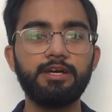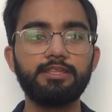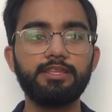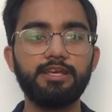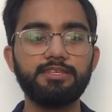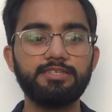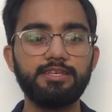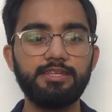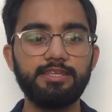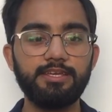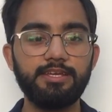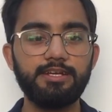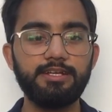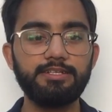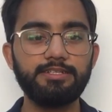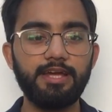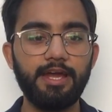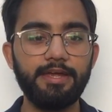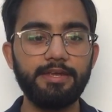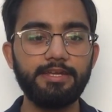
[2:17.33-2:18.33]
Thus, a
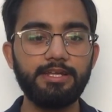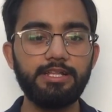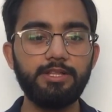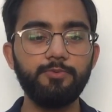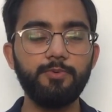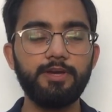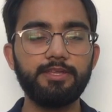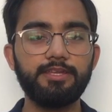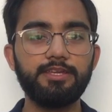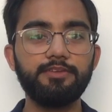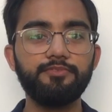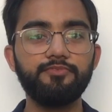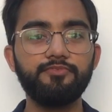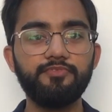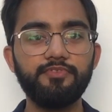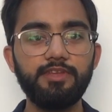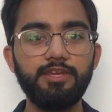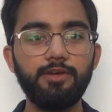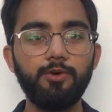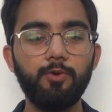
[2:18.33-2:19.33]
legal title, whether
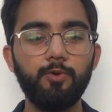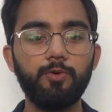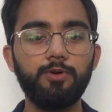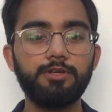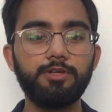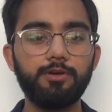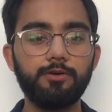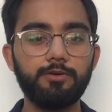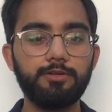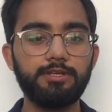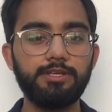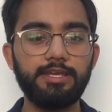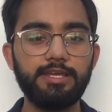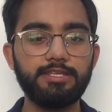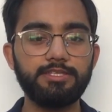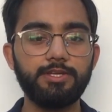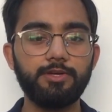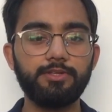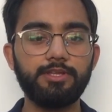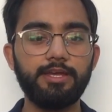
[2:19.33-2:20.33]
freehold or
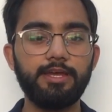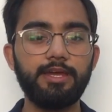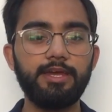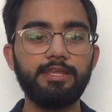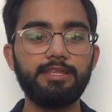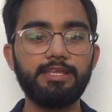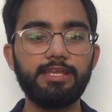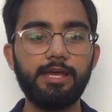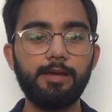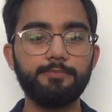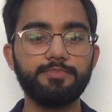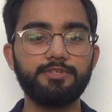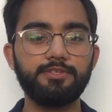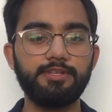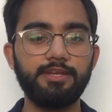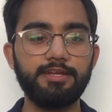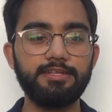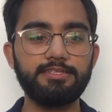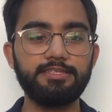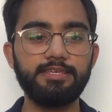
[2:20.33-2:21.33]
leasehold,
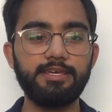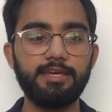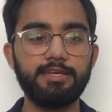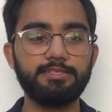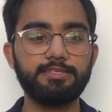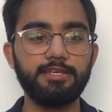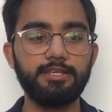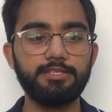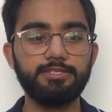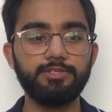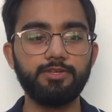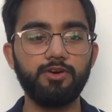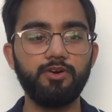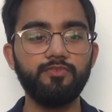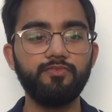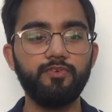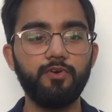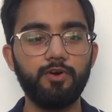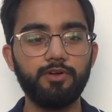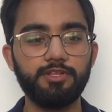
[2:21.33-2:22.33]
encapsulates the essence
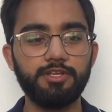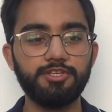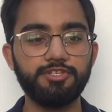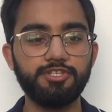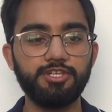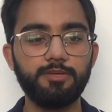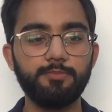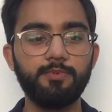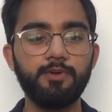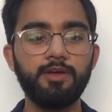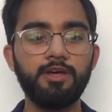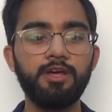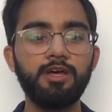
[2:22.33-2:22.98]
of ownership